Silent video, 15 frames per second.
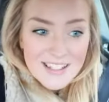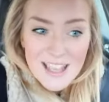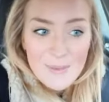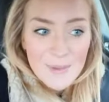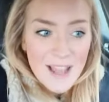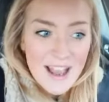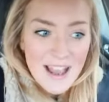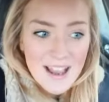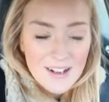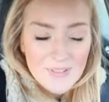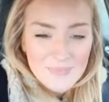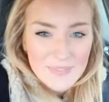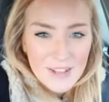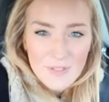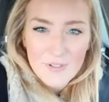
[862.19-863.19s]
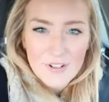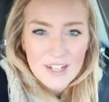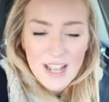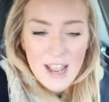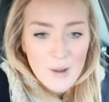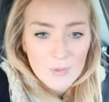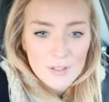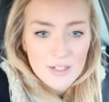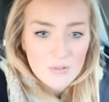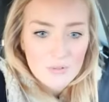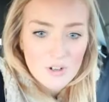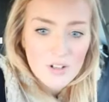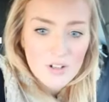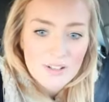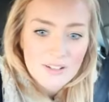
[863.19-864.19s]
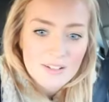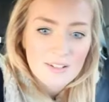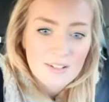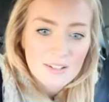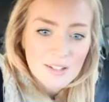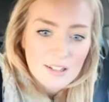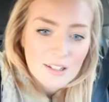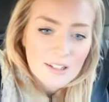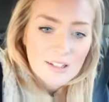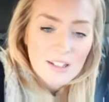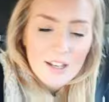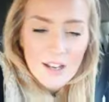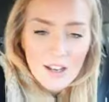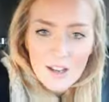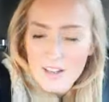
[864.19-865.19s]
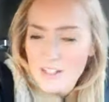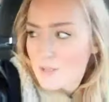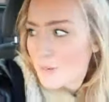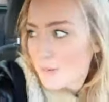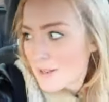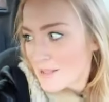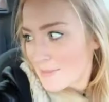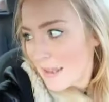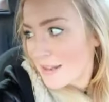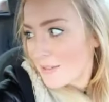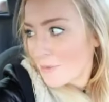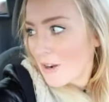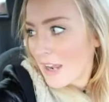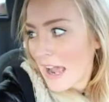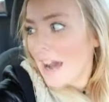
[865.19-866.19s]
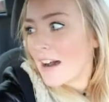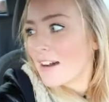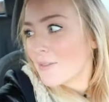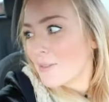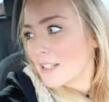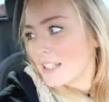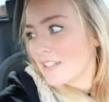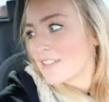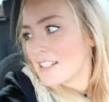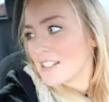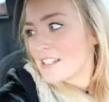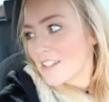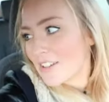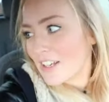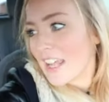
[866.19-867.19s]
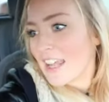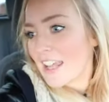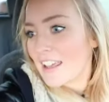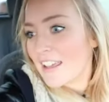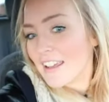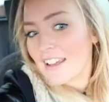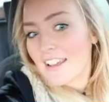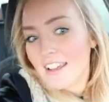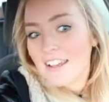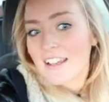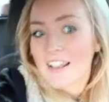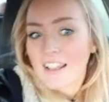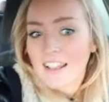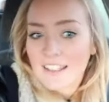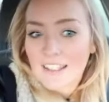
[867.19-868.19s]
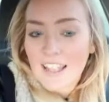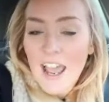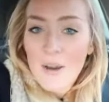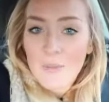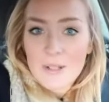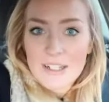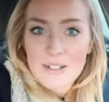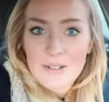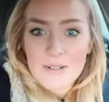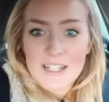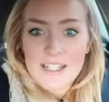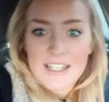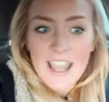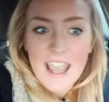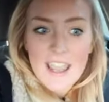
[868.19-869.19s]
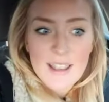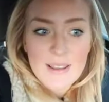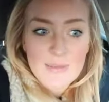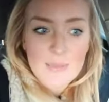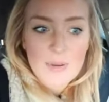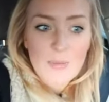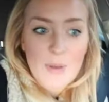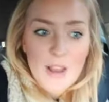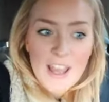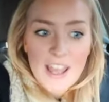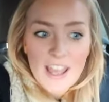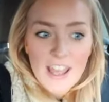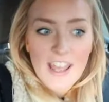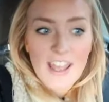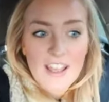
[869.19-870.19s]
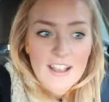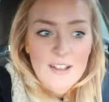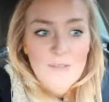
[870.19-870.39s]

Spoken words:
Same cat. I've already cat 1-0 glass. I should probably explain what cat 1-0 is on here. Cat 1-0 is a game where